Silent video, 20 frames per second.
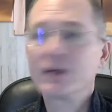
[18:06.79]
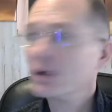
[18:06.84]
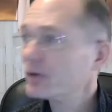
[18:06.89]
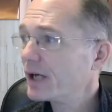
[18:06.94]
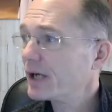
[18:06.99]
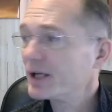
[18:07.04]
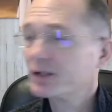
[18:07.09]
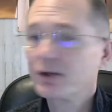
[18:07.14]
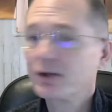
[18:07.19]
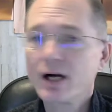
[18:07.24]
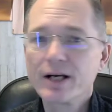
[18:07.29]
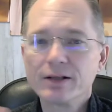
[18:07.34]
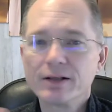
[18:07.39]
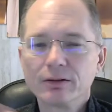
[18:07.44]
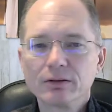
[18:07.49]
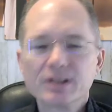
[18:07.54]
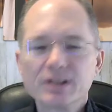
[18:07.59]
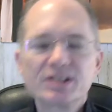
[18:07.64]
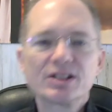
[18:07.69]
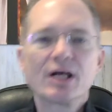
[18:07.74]
Okay, great.
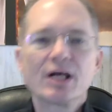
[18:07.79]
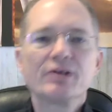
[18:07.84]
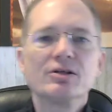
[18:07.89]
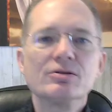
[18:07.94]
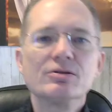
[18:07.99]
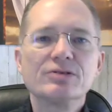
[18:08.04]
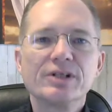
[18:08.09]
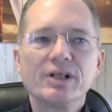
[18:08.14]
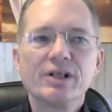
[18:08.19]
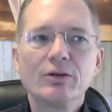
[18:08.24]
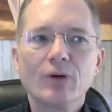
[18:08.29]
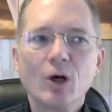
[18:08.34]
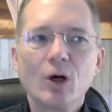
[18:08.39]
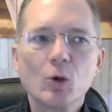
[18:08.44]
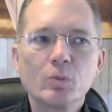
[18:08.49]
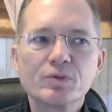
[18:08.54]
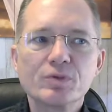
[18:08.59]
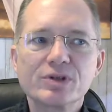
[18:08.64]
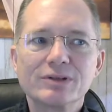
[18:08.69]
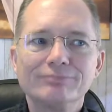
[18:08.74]
Let's not use any
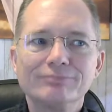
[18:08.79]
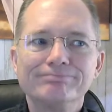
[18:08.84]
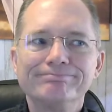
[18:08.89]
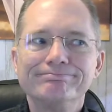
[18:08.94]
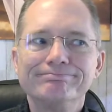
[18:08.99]
ropes.